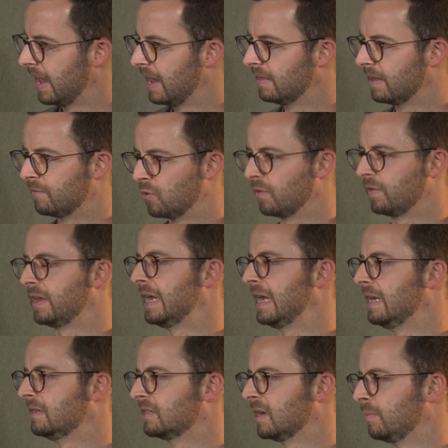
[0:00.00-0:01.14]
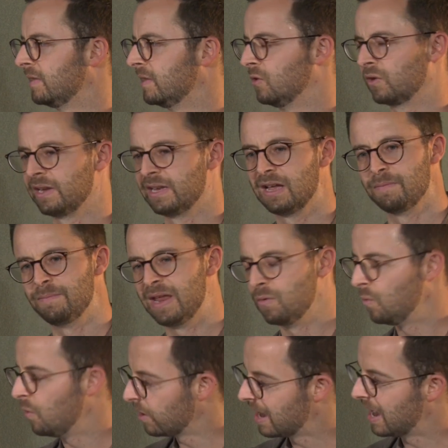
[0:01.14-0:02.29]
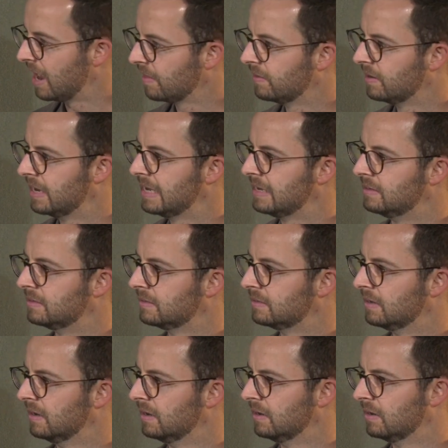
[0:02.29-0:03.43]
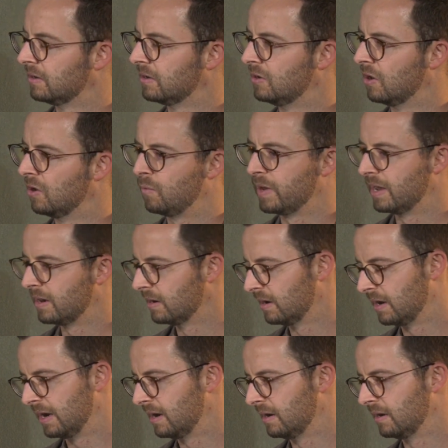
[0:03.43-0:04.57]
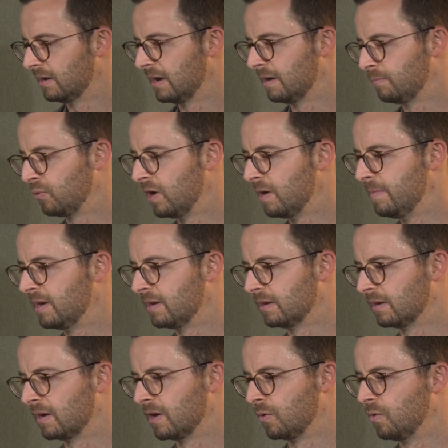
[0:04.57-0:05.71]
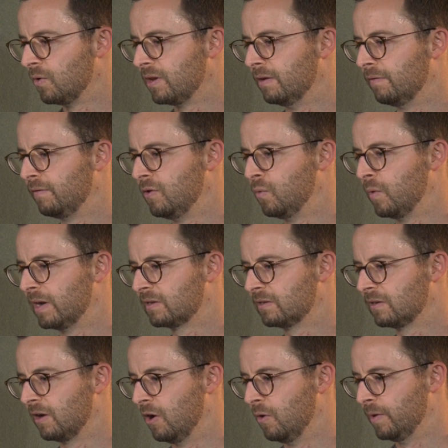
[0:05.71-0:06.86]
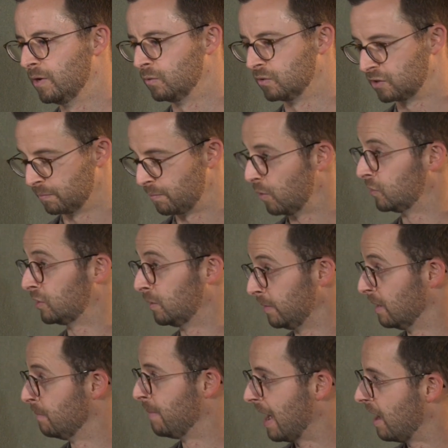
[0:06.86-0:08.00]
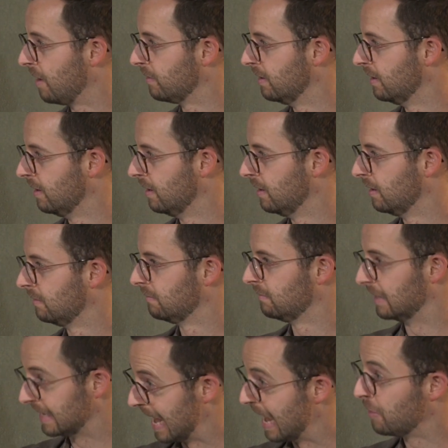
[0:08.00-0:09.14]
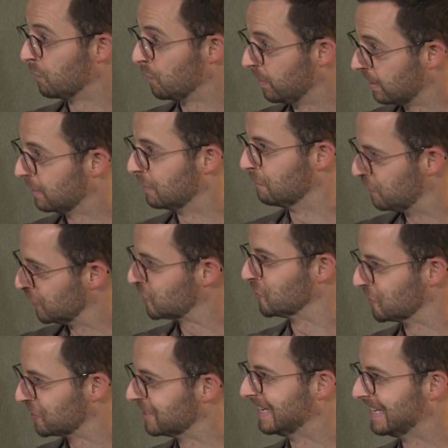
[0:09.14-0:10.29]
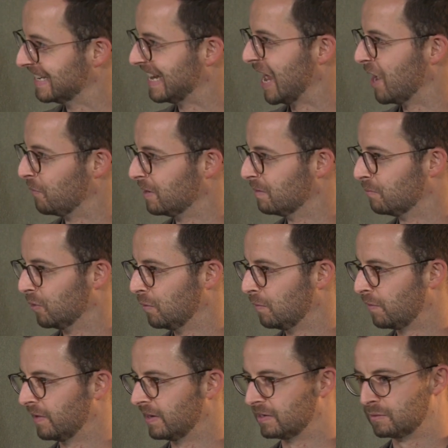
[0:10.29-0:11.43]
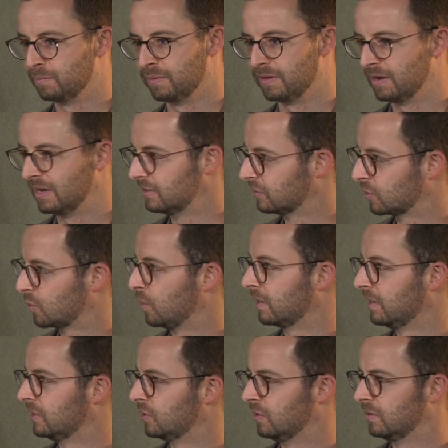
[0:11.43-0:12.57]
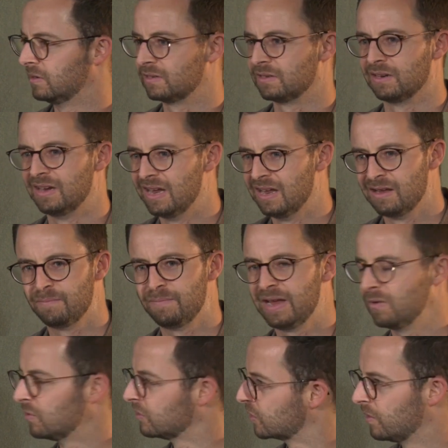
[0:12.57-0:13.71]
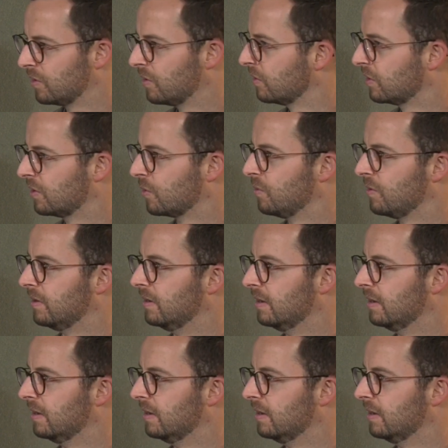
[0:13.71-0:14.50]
And they've got their heads up and they're looking out, man, what are the needs? You know, we had a prayer meeting in Karori a few weeks ago and it was supposed to be about the gathering and efficiency and how we improve things, but it just quickly turned into, man, what's going on in Karori?